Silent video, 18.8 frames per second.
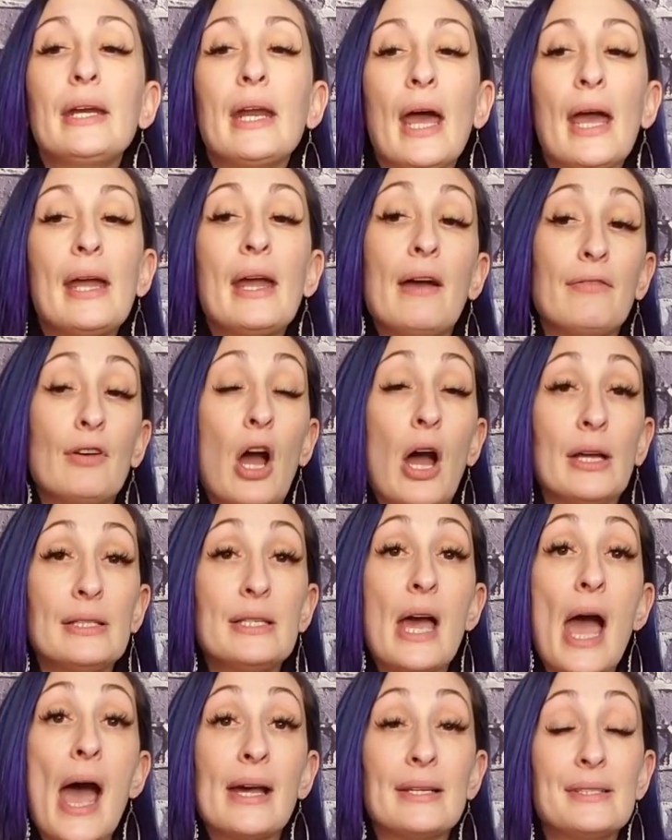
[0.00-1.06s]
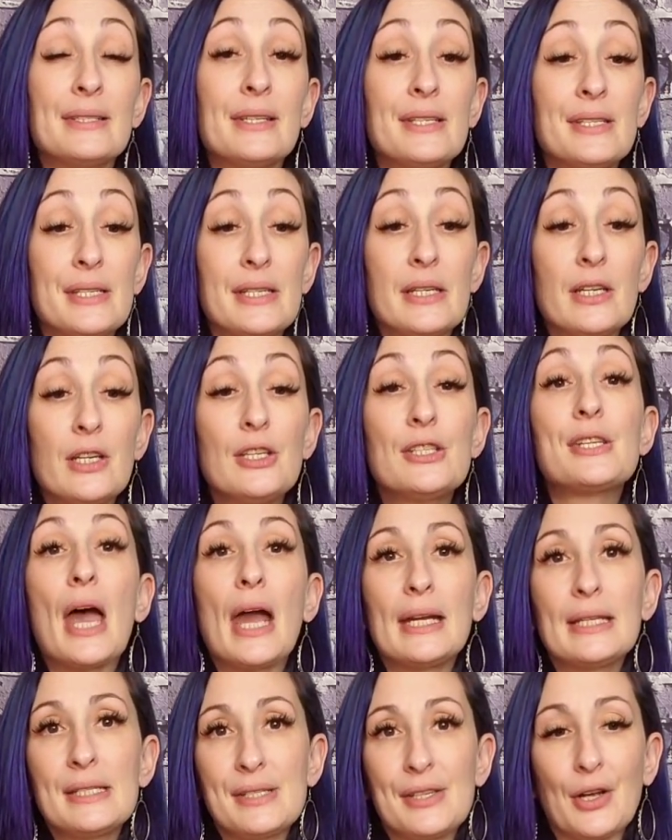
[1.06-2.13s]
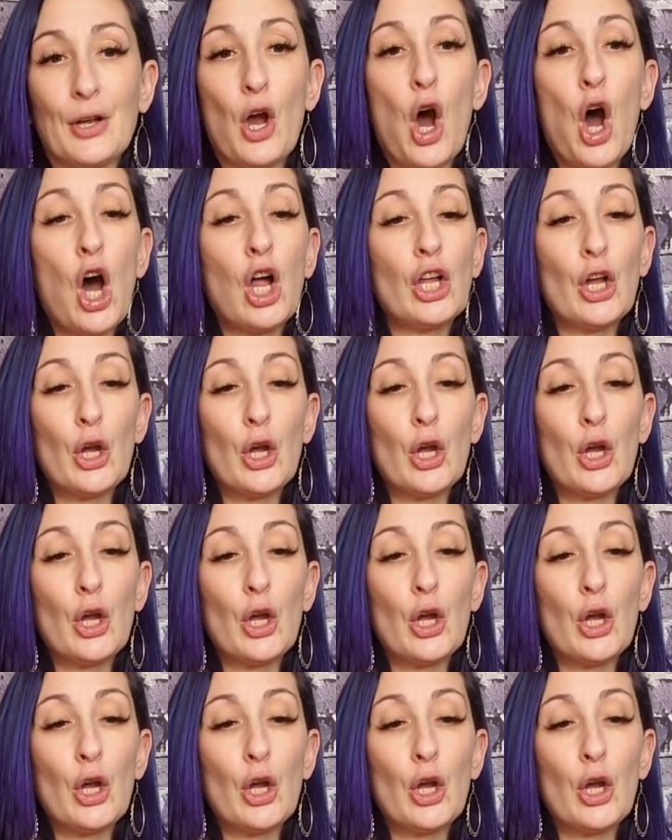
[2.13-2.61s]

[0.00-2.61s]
to ask to see, sign sick call,